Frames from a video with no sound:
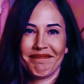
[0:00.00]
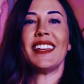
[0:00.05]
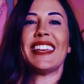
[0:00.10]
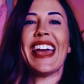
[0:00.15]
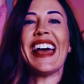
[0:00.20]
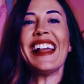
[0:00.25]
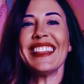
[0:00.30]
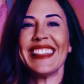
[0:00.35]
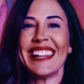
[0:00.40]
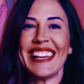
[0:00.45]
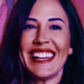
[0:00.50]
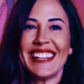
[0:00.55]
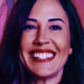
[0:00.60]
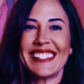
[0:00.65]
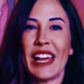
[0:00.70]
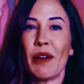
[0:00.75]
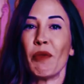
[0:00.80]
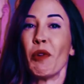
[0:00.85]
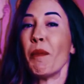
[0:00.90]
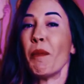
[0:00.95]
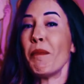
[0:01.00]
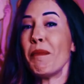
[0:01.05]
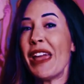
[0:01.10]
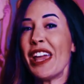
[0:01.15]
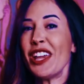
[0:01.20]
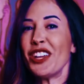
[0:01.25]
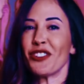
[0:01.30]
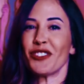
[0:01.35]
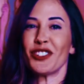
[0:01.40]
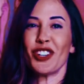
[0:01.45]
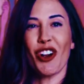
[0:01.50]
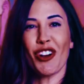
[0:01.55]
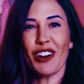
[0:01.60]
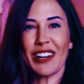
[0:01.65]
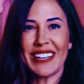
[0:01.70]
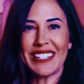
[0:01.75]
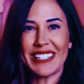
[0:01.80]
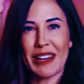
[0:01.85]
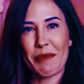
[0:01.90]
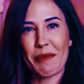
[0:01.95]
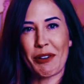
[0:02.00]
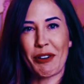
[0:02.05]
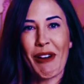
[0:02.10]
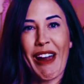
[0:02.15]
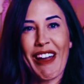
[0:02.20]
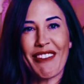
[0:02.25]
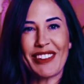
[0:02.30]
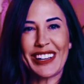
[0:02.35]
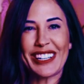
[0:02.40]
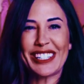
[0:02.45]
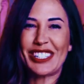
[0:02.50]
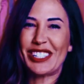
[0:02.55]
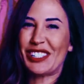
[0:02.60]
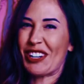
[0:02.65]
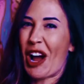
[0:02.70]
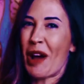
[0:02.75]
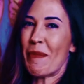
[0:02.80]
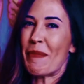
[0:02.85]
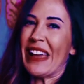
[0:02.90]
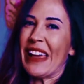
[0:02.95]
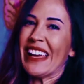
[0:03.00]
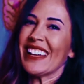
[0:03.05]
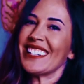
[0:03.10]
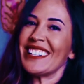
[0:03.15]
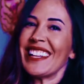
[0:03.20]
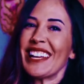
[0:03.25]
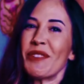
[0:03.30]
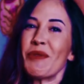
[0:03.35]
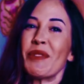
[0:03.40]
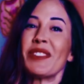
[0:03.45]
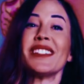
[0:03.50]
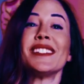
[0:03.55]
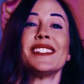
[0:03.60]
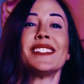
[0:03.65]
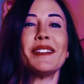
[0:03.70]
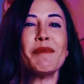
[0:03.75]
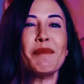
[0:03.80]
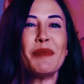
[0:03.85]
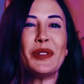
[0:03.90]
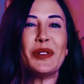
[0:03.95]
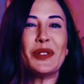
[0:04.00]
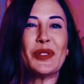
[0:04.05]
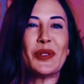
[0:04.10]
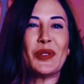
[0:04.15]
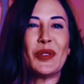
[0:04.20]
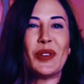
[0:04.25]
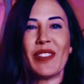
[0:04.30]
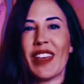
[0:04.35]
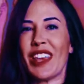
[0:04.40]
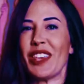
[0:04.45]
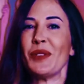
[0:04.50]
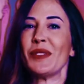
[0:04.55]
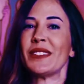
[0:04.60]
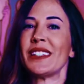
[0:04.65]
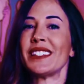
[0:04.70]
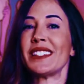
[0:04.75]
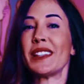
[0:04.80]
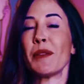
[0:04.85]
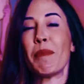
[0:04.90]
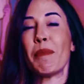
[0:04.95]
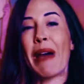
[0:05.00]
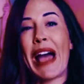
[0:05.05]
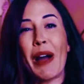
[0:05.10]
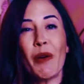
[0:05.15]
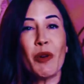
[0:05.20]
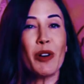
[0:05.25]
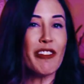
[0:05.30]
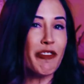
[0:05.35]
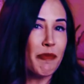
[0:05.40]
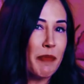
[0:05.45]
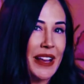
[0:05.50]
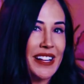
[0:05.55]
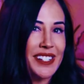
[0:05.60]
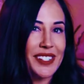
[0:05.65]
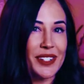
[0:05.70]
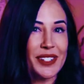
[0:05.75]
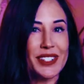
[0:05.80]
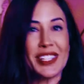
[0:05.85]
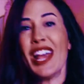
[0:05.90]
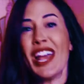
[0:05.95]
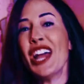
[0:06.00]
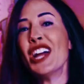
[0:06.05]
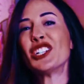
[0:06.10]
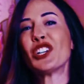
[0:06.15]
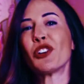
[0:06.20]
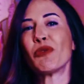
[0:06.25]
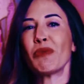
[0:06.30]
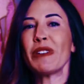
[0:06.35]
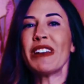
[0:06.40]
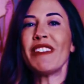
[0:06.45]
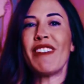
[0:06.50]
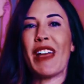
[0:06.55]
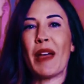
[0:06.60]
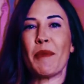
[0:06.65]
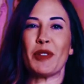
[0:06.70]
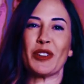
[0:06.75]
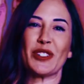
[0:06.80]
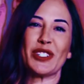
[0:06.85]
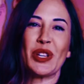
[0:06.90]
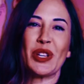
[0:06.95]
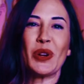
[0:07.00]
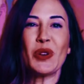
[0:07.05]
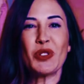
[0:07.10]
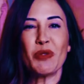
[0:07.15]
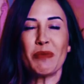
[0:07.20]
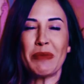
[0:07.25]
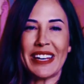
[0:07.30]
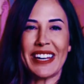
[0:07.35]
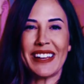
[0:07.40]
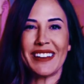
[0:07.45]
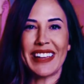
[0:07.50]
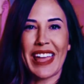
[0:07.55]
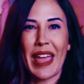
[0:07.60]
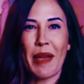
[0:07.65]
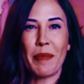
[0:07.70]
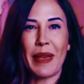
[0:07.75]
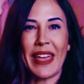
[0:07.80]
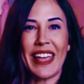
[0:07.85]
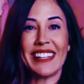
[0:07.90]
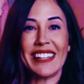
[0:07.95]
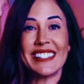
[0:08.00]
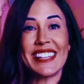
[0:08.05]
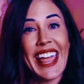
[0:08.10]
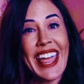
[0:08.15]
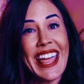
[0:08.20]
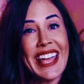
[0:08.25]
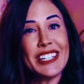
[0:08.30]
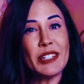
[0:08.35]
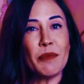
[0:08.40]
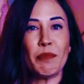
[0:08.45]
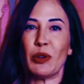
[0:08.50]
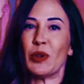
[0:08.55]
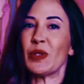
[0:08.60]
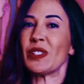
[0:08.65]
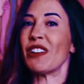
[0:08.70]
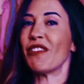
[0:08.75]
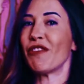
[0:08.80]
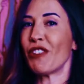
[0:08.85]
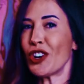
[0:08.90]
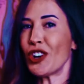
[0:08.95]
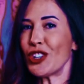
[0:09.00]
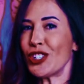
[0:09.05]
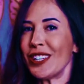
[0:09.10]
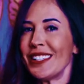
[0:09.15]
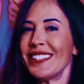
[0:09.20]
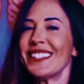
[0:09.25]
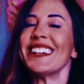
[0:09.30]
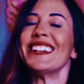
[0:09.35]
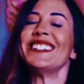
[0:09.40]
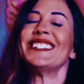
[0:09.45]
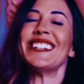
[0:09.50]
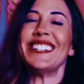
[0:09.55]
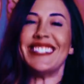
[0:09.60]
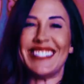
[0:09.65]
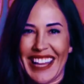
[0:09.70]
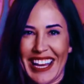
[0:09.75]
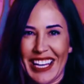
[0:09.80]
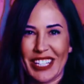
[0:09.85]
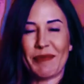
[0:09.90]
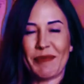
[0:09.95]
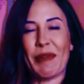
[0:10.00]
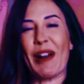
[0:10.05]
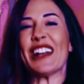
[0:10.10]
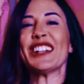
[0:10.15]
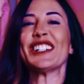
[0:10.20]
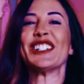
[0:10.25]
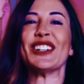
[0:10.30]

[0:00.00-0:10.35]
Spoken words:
Get links that will make your target demographic stop and click with a simple tool that uses the power of pixels to revamp your social media campaigns and boost conversions in today's product